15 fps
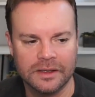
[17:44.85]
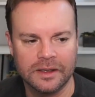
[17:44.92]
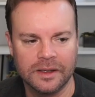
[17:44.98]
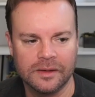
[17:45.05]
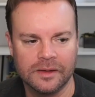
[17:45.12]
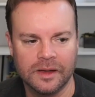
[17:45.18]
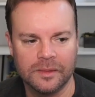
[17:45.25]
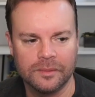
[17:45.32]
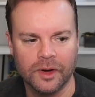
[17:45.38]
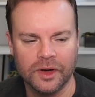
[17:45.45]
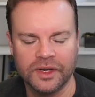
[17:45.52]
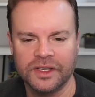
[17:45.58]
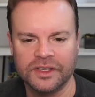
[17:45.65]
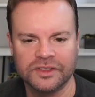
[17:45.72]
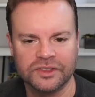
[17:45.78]
And
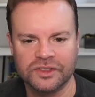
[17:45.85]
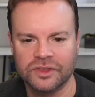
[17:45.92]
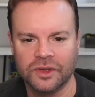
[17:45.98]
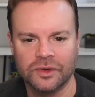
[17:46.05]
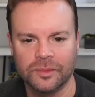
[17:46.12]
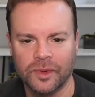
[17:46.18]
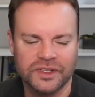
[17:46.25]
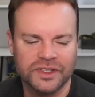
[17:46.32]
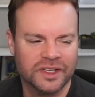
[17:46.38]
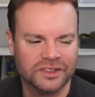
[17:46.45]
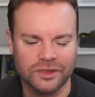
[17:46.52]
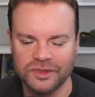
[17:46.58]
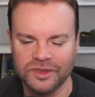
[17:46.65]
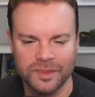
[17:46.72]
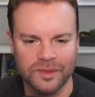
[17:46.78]
marketing's just,
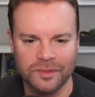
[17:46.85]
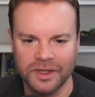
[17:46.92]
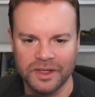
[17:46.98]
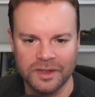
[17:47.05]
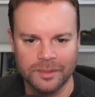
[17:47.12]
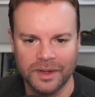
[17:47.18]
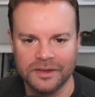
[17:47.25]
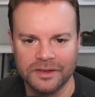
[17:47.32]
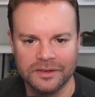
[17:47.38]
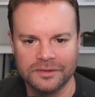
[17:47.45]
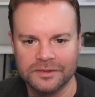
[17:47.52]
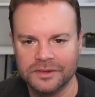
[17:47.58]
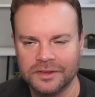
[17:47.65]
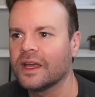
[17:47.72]
MarTech's always been really competitive.